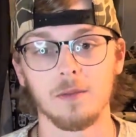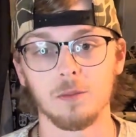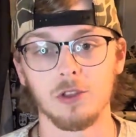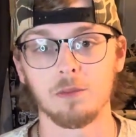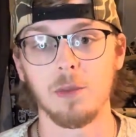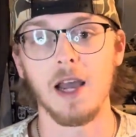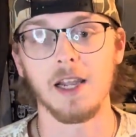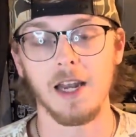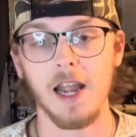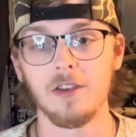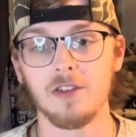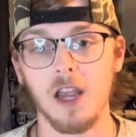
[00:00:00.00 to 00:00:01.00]
just buying an
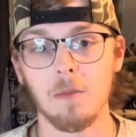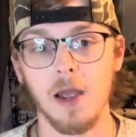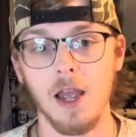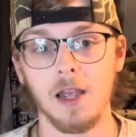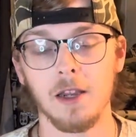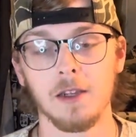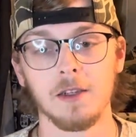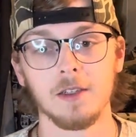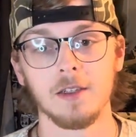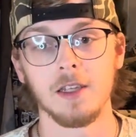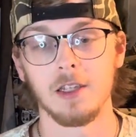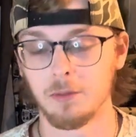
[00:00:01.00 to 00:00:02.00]
HK mag
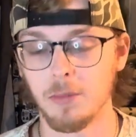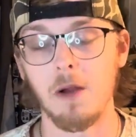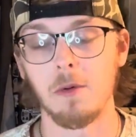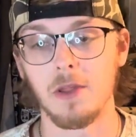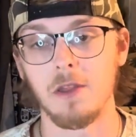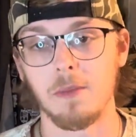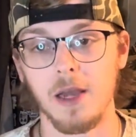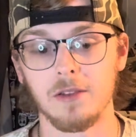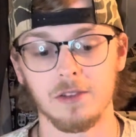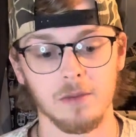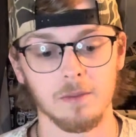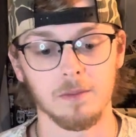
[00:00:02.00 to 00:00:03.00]
is probably the
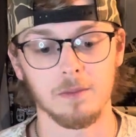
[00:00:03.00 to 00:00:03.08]
best